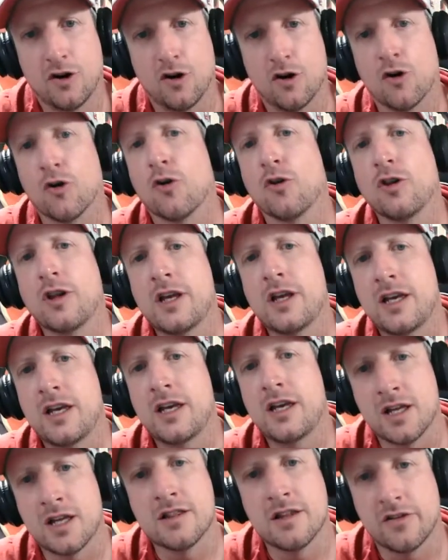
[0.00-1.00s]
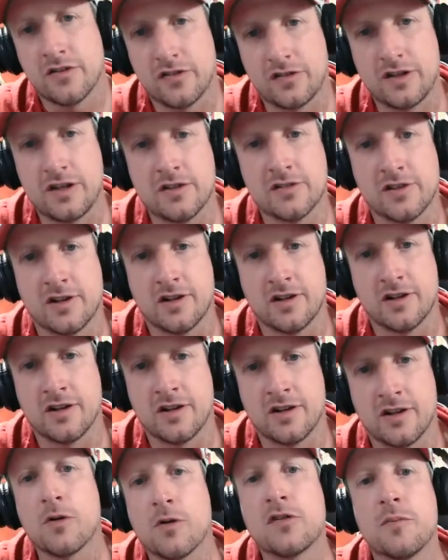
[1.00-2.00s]
early in this season is
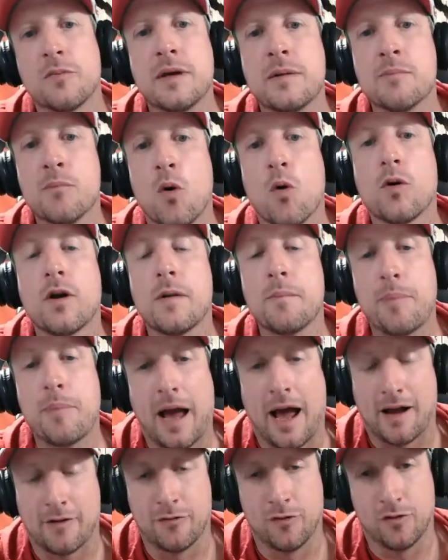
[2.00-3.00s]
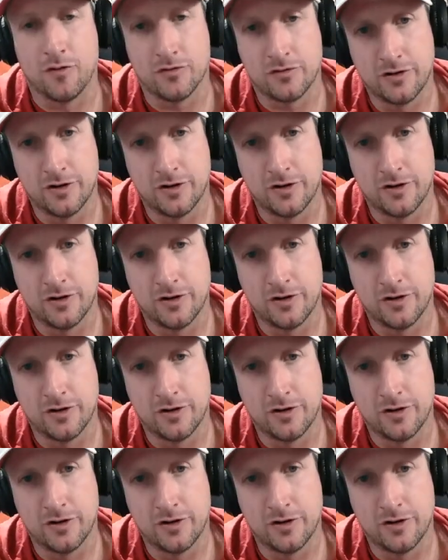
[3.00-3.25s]
going to be more impactful